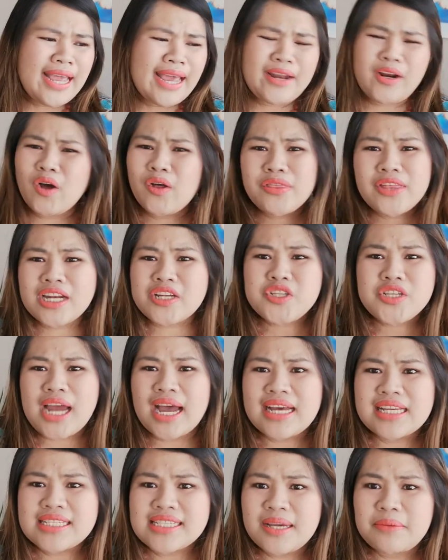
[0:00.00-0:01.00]
all that
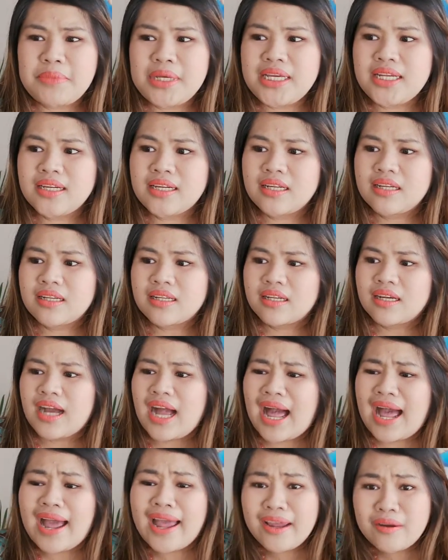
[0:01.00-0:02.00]
jazz. I mean,
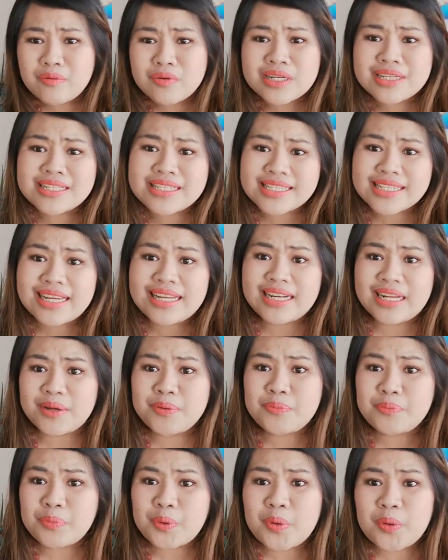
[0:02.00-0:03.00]
I was an
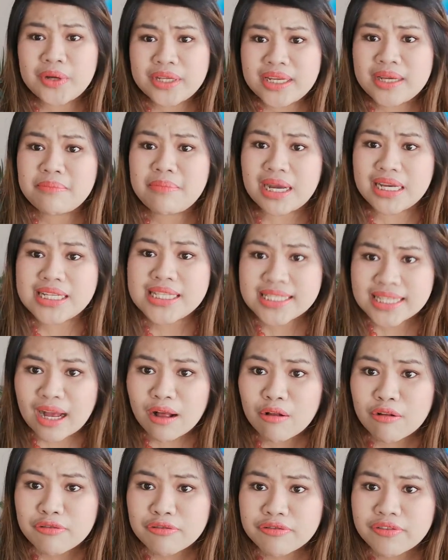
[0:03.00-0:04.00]
employee
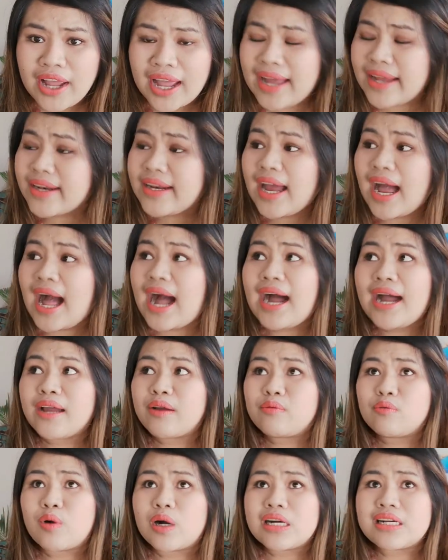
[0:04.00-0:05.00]
myself and I
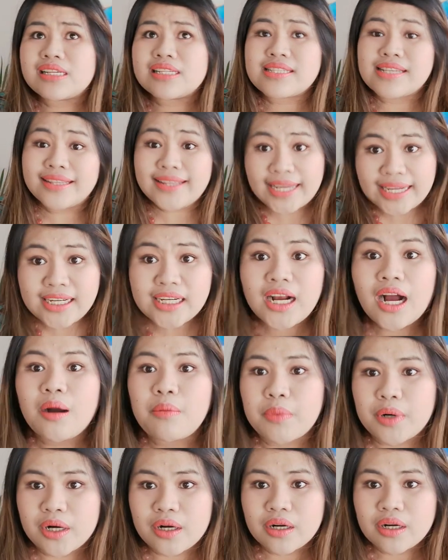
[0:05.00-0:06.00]
was a
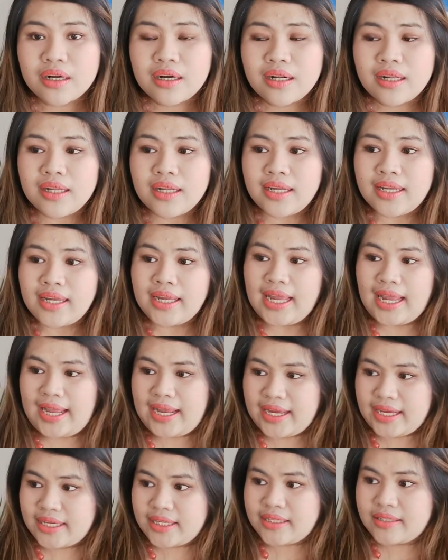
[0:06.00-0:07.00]
latecomer,
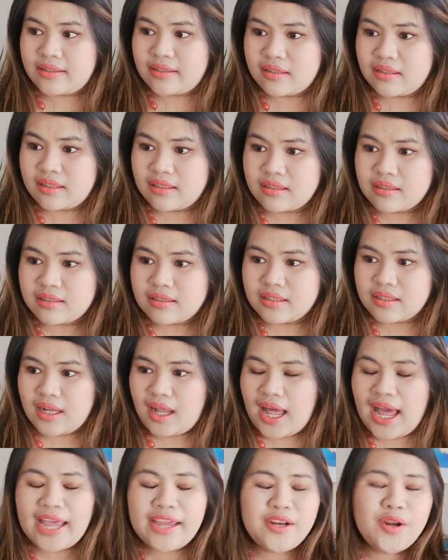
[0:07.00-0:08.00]
and
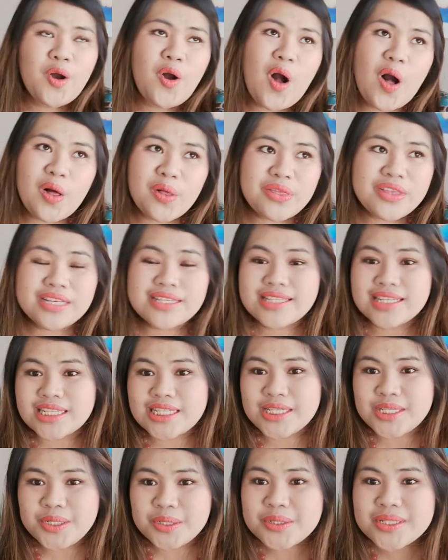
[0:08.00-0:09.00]
I know all these
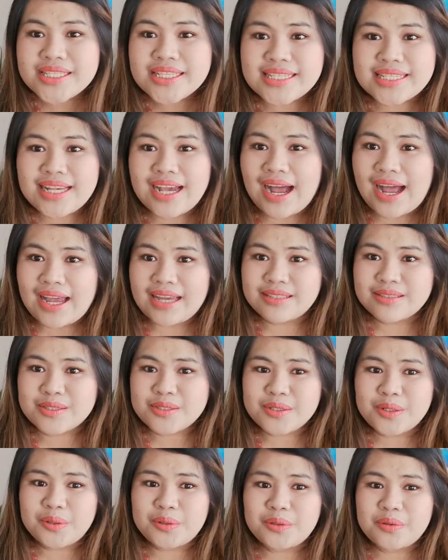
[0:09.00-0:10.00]
excuses, guys,
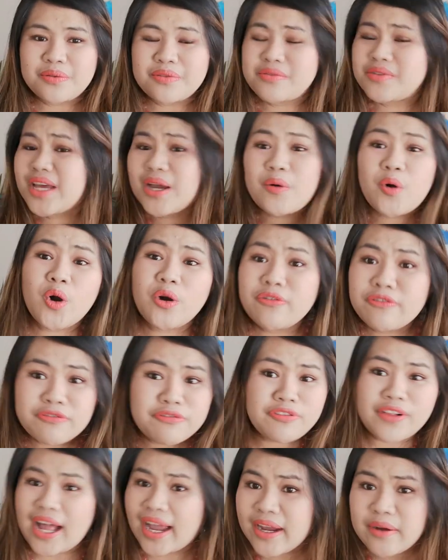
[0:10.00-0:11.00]
so they won't
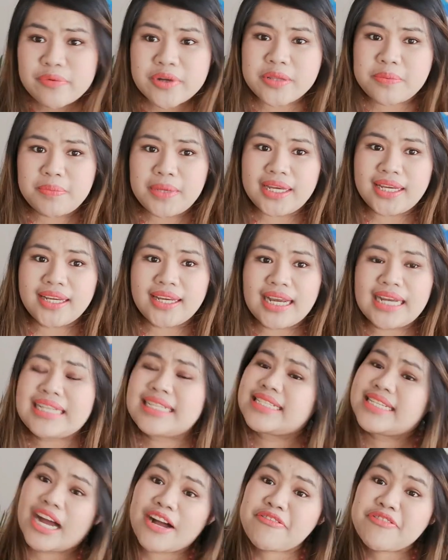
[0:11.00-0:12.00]
fly with me,
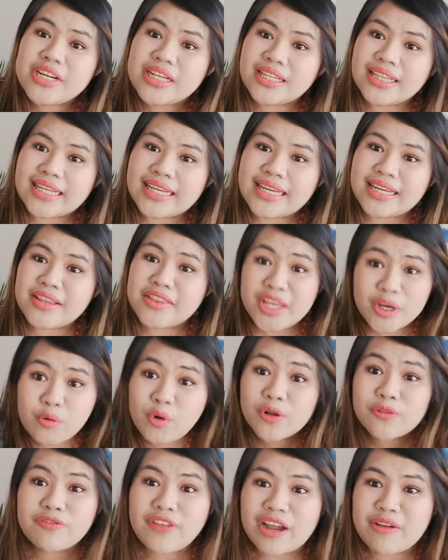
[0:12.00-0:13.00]
and definitely they
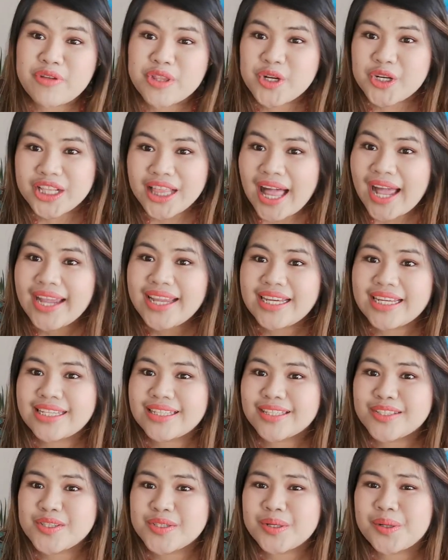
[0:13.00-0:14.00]
won't fly with your
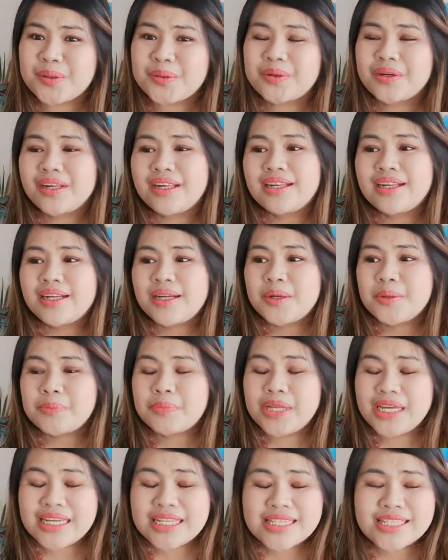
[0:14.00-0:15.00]
client. So
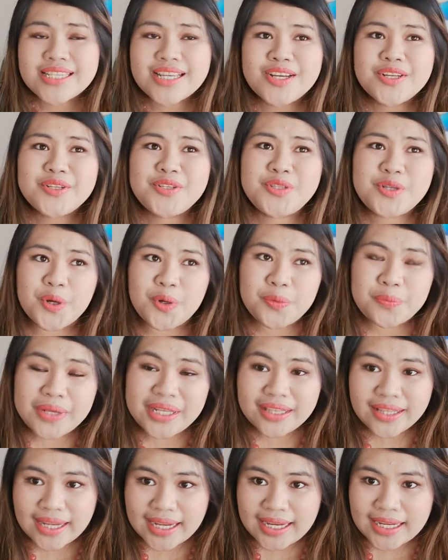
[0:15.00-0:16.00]
please Don't be
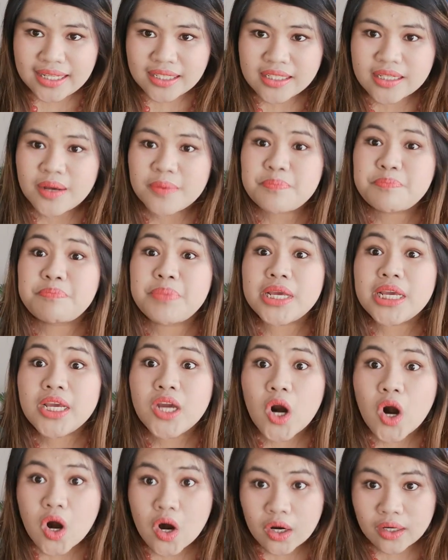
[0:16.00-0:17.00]
late, be
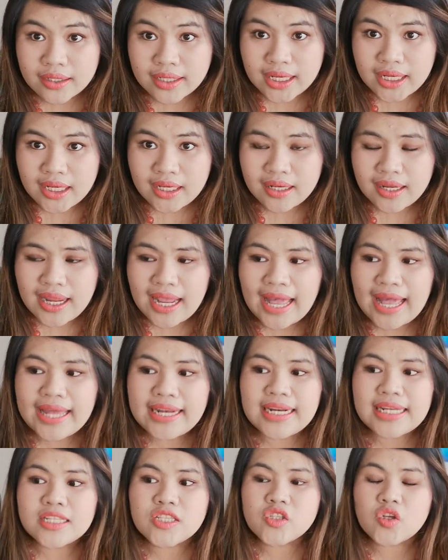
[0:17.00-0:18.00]
early,
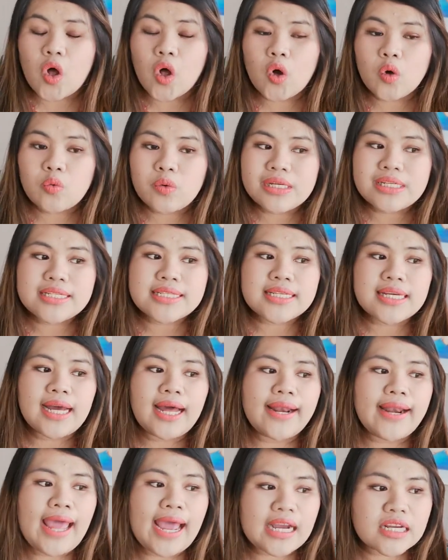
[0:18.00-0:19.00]
and it's always
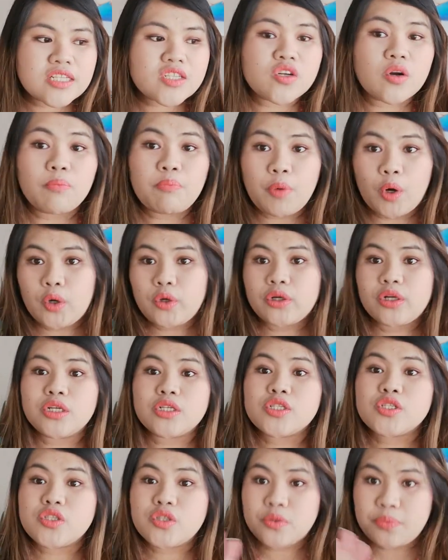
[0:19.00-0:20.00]
an extra
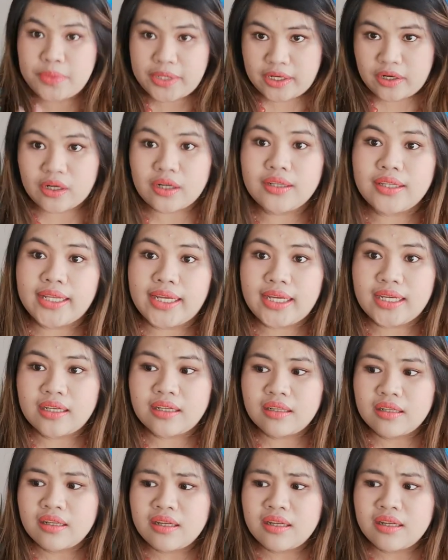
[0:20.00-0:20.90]
bonus to be early.